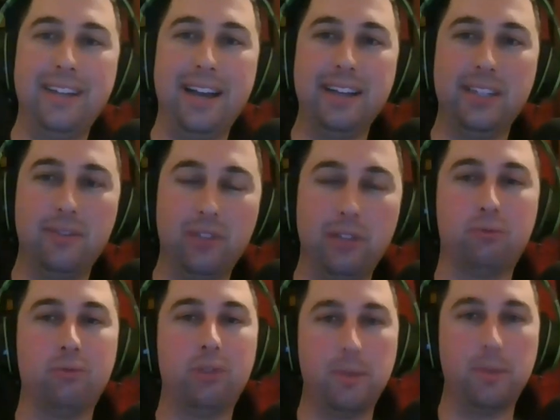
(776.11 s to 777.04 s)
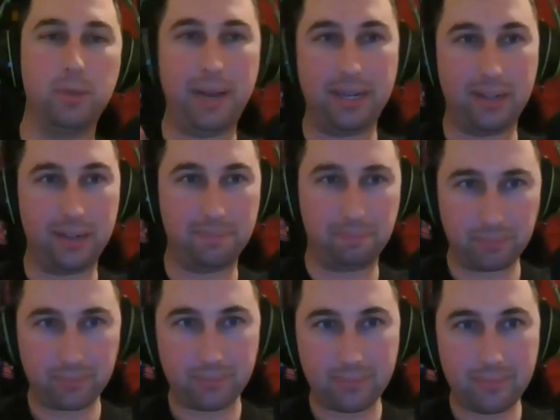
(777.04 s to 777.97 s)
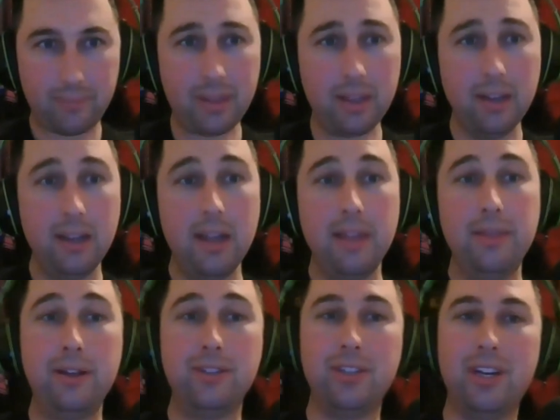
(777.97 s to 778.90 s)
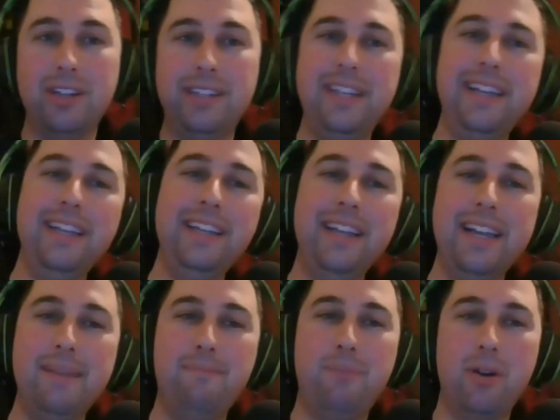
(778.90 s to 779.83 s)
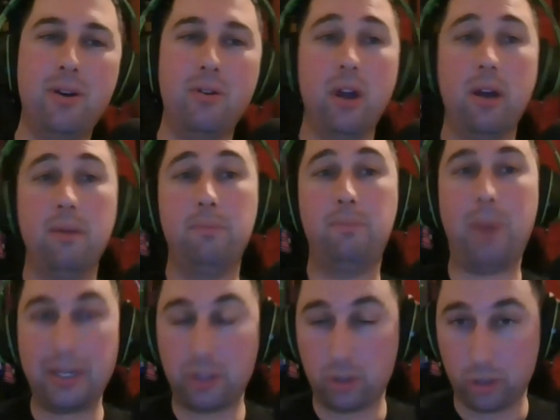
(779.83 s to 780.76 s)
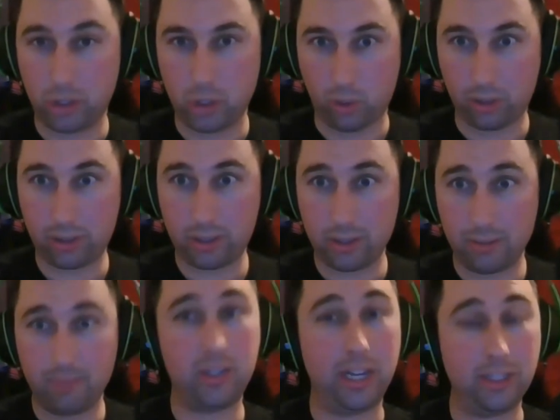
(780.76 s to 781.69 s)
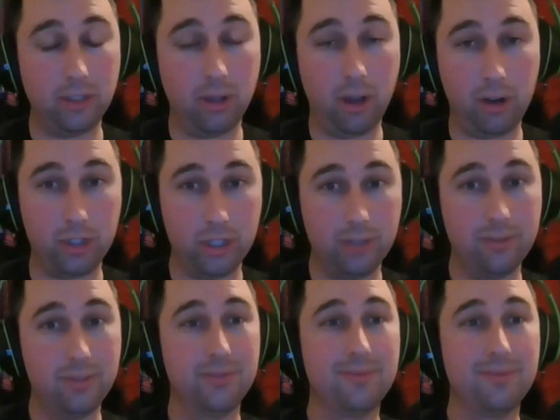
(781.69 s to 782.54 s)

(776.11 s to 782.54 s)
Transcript: and it kind of like comes back up. There's a King Hippo boxer shorts, size large.